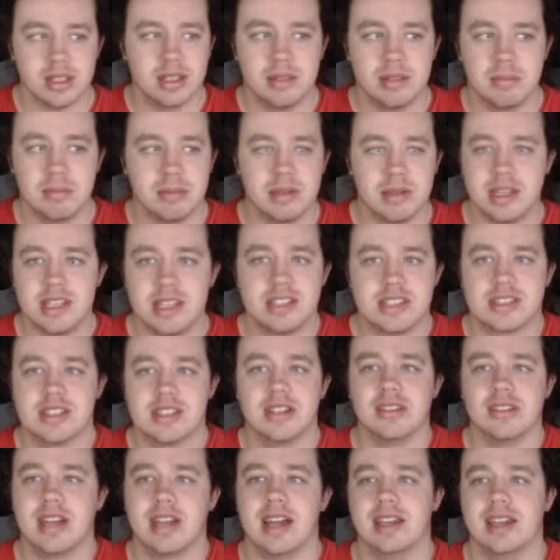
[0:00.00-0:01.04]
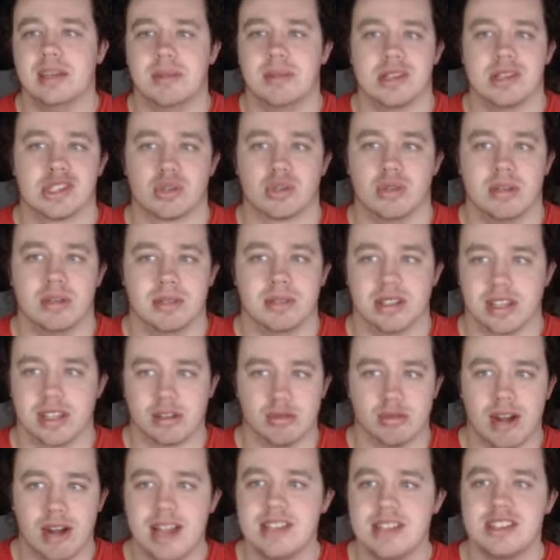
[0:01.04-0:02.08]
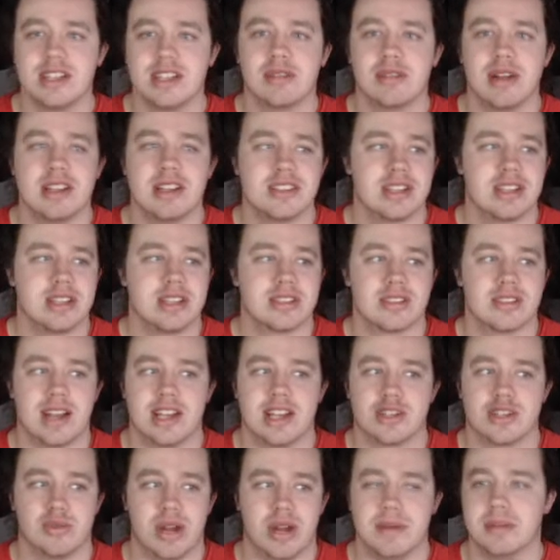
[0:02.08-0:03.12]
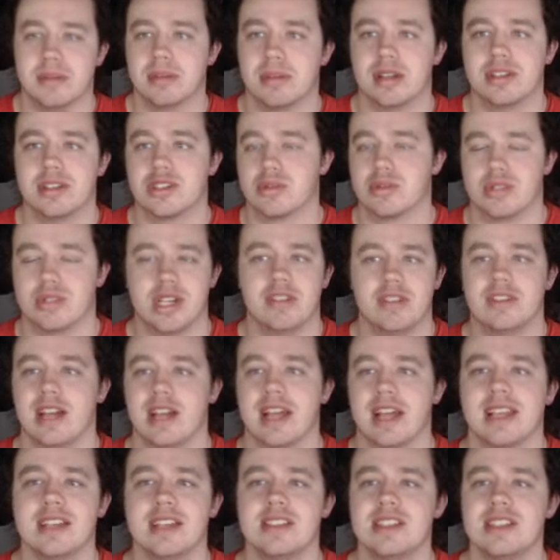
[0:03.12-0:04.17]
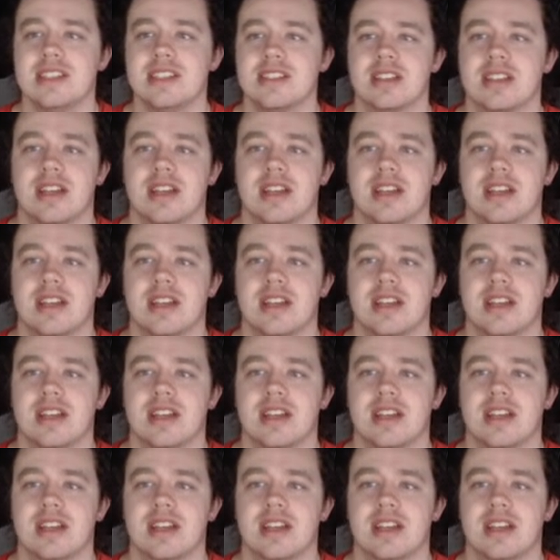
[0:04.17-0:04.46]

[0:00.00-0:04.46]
but he's still not in the best equipment. Like Ryan Sieg Racing / Ramey Brothers, whichever. I guess he's